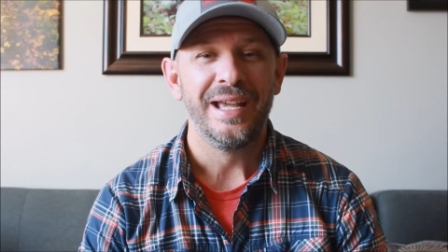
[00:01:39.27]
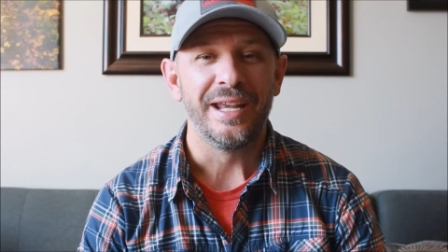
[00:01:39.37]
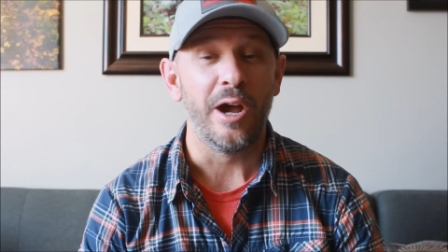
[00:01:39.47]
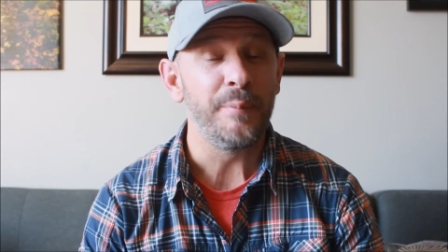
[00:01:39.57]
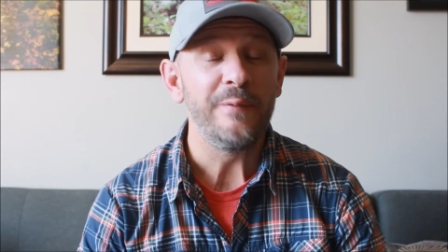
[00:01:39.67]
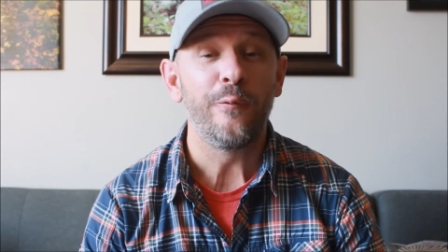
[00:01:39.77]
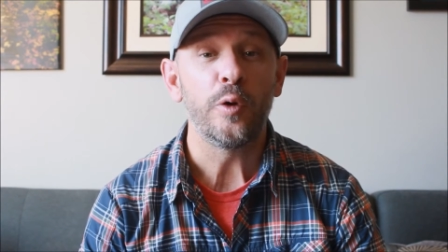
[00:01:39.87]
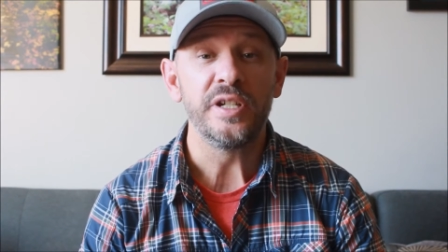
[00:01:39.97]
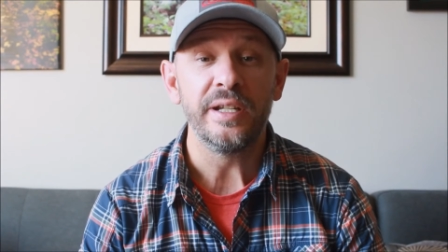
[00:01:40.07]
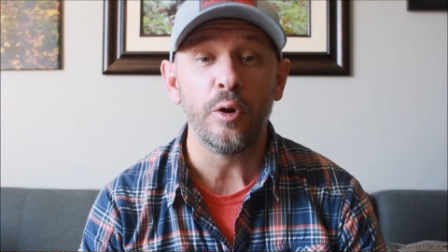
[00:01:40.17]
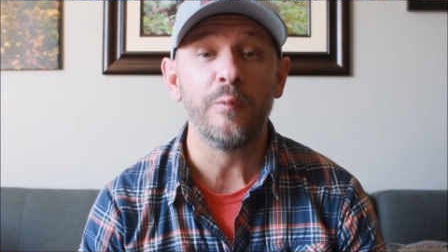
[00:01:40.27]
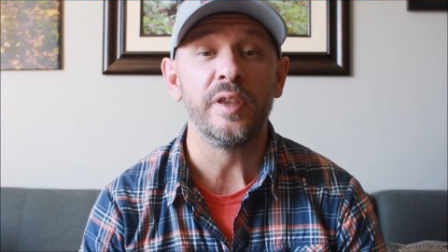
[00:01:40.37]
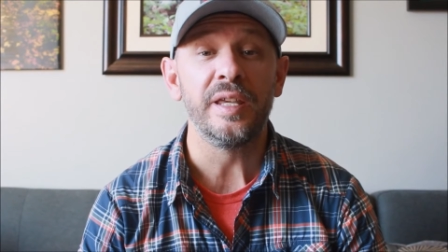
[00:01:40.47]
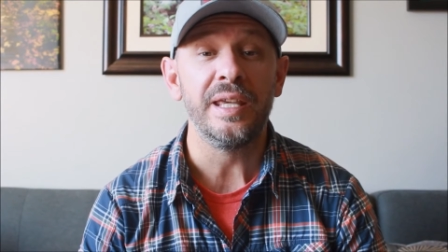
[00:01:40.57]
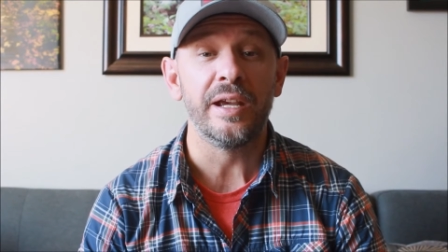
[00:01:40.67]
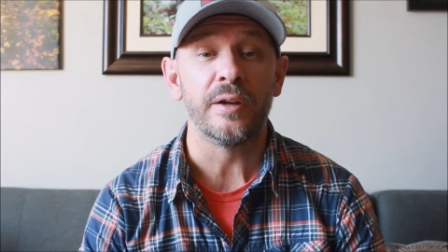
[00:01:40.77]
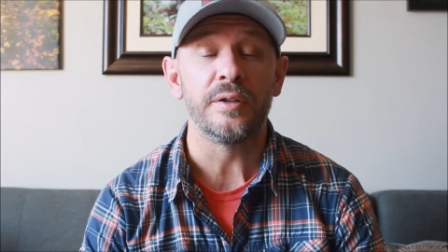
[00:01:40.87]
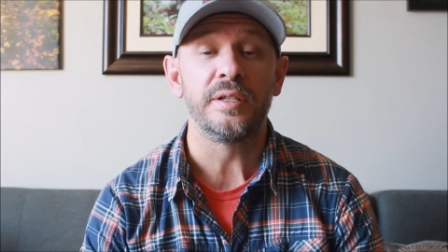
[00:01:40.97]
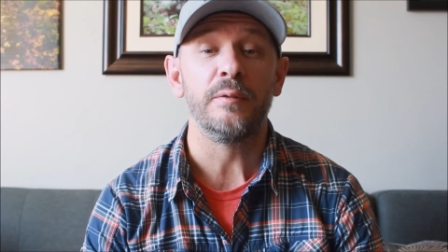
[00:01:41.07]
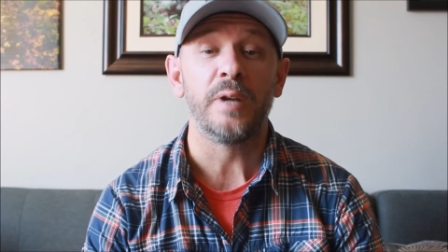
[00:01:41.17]
Now, I've been fortunate over the
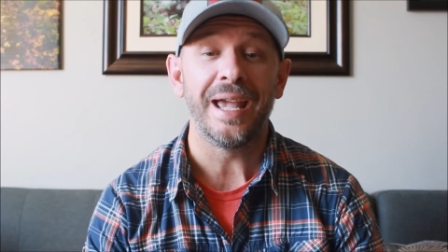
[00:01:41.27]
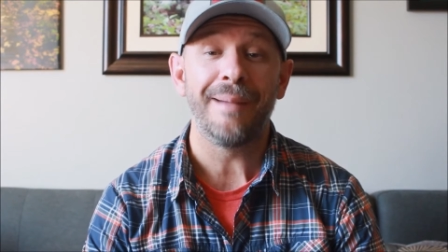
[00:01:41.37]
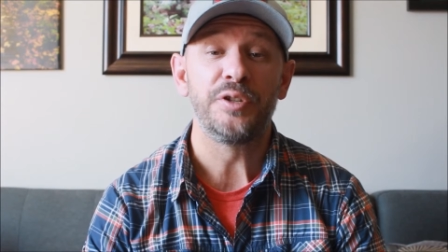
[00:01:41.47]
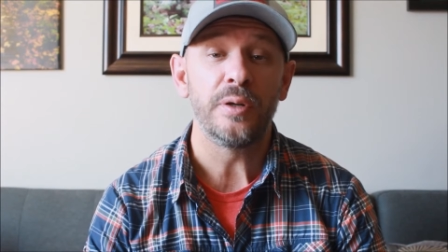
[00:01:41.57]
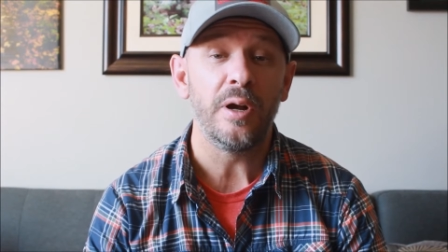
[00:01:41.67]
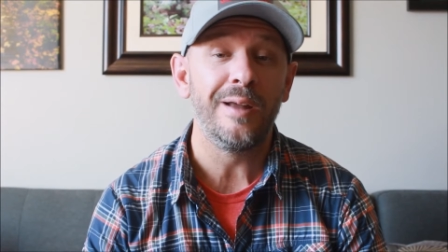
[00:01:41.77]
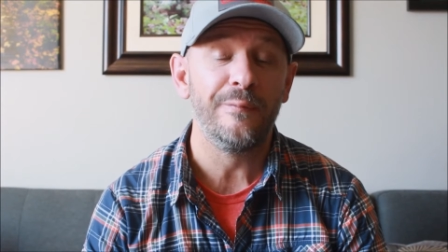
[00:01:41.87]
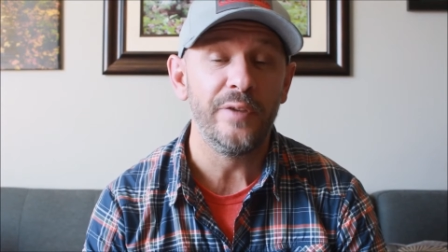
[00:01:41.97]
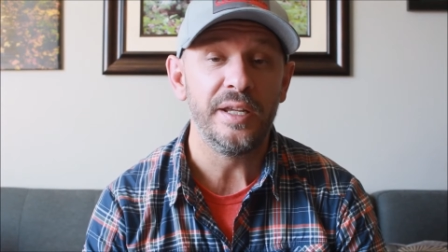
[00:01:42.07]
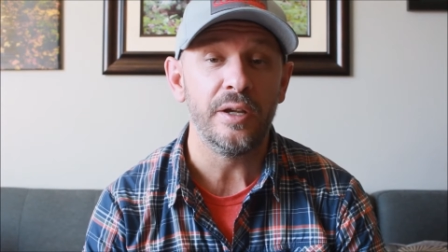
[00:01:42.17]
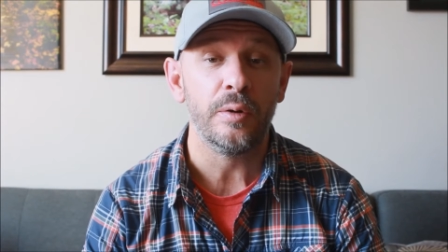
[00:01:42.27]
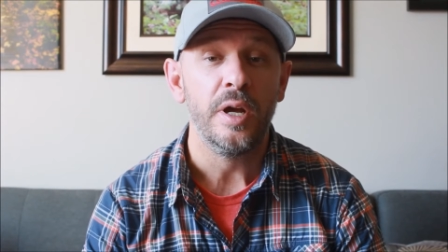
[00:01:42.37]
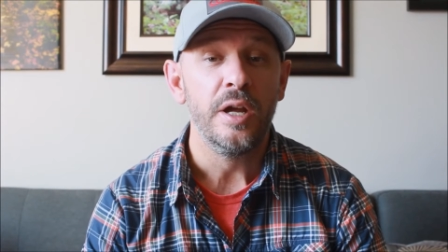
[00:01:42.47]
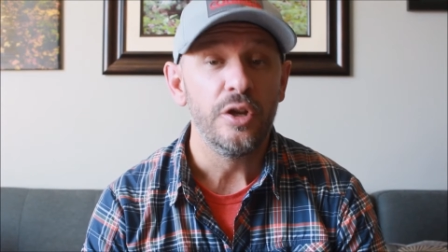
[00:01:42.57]
years to capture on video